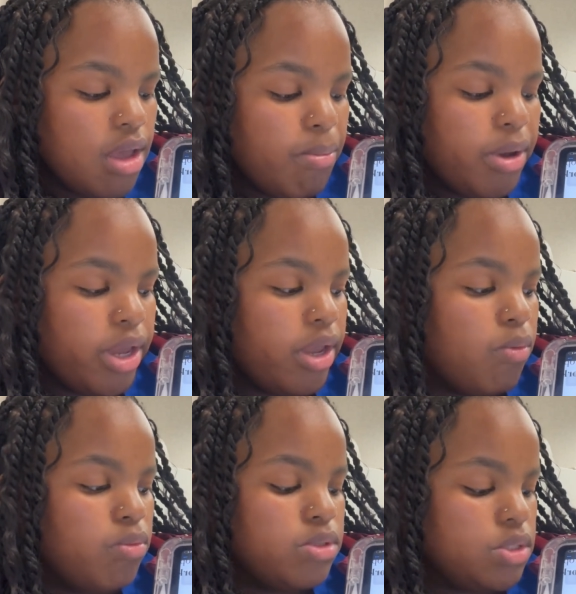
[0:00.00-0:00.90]
you
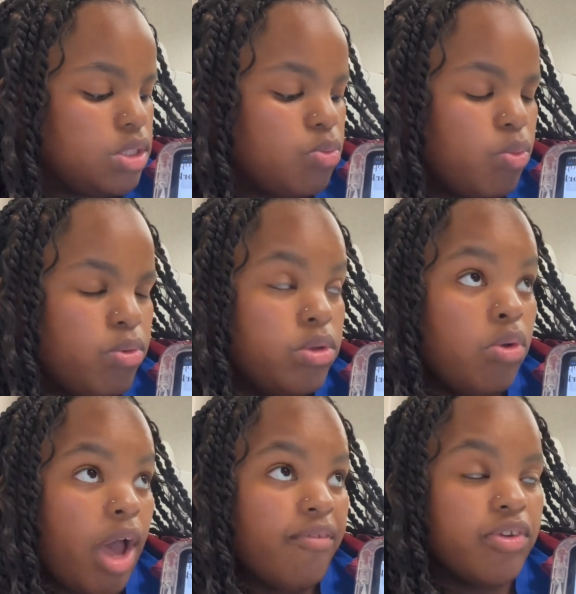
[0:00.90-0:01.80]
have to flip them because
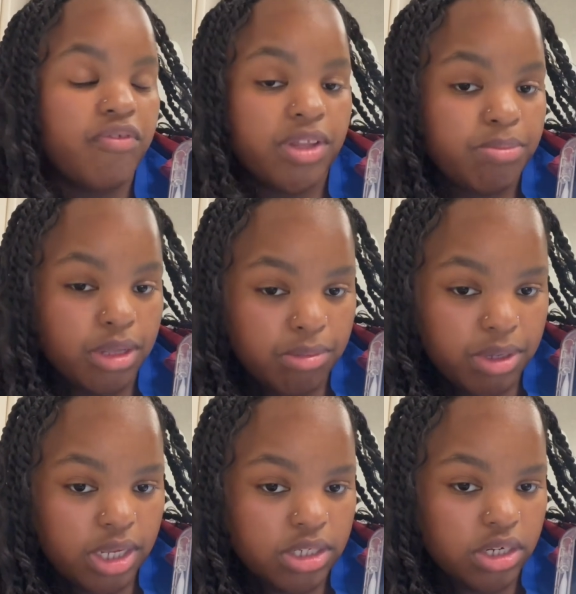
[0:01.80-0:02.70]
there's a hydrogen
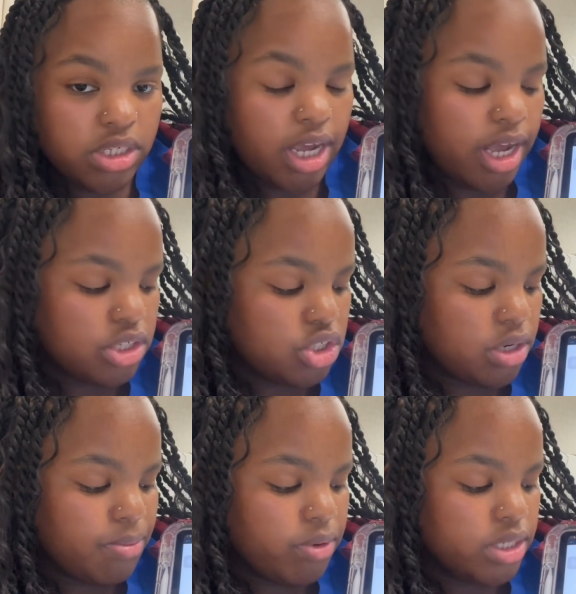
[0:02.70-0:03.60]
present, so it would
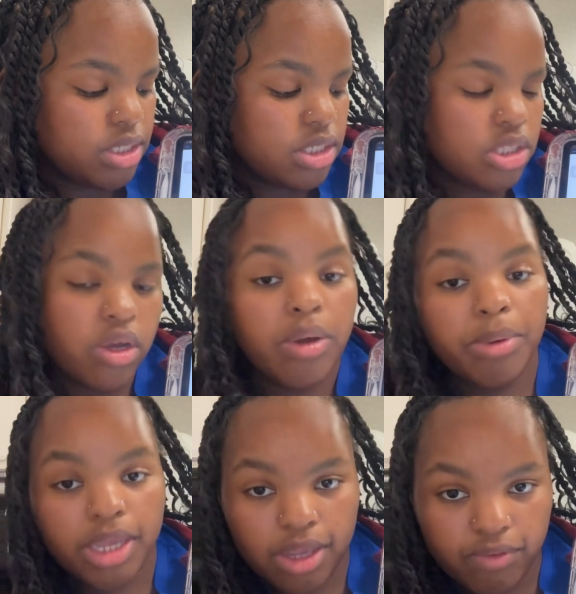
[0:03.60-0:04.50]
give us the S
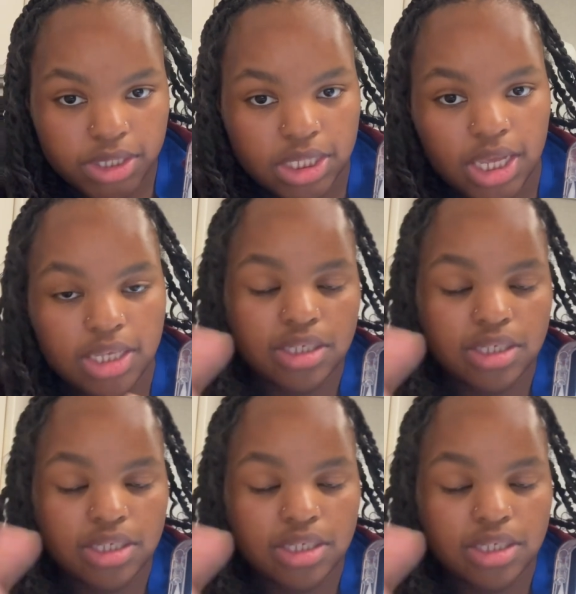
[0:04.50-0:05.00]
configuration.